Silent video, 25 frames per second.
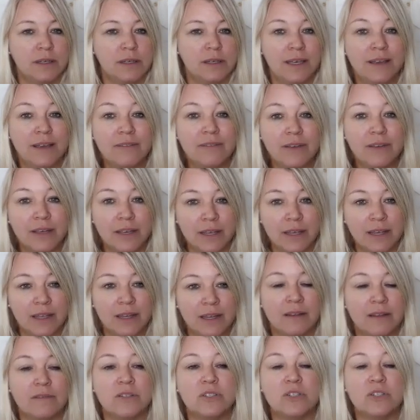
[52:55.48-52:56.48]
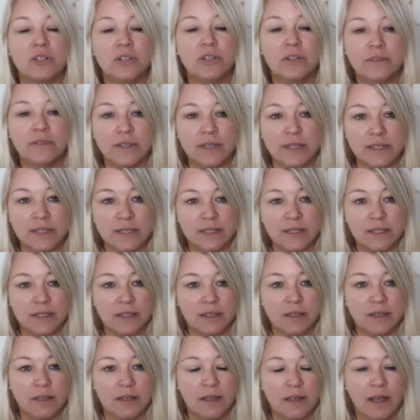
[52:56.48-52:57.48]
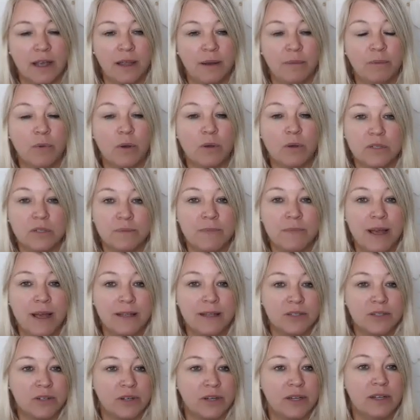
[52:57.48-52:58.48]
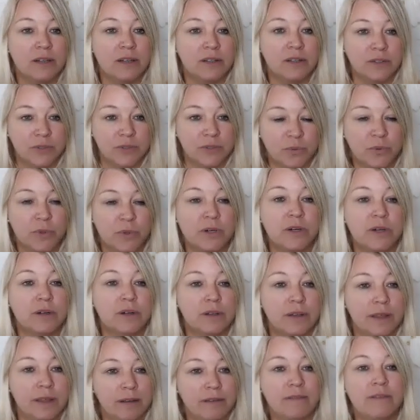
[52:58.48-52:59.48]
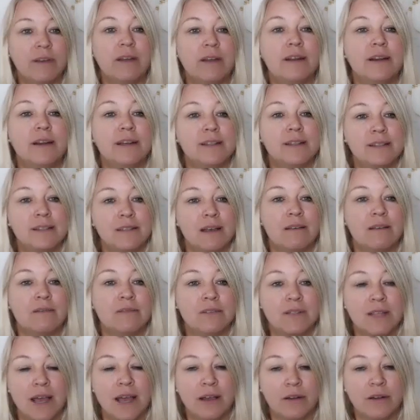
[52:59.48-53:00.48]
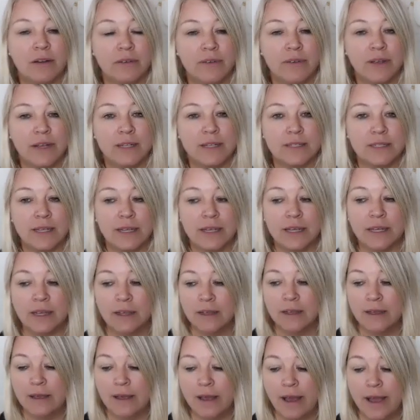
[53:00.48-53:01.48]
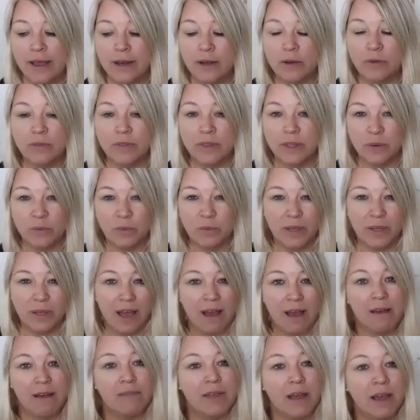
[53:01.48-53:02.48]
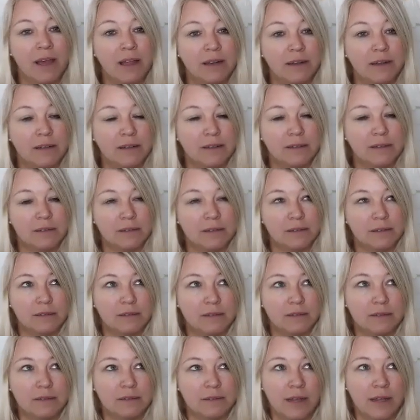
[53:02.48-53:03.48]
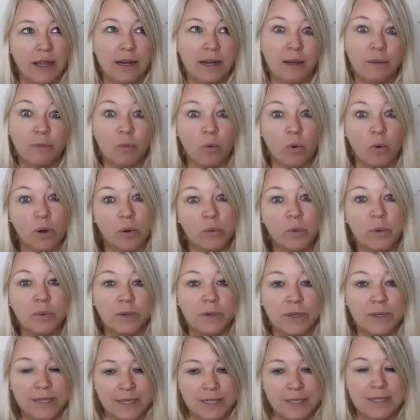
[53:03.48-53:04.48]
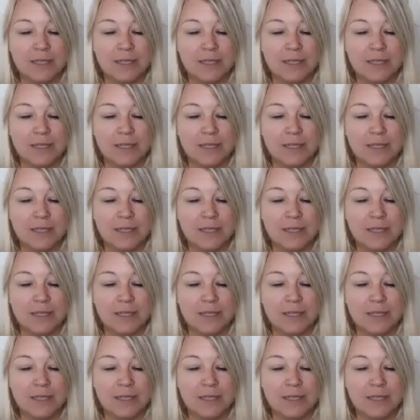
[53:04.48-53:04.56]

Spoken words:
giving and of service, and most master healers were like very self-sacrificing. I don't think we have that anymore, where we need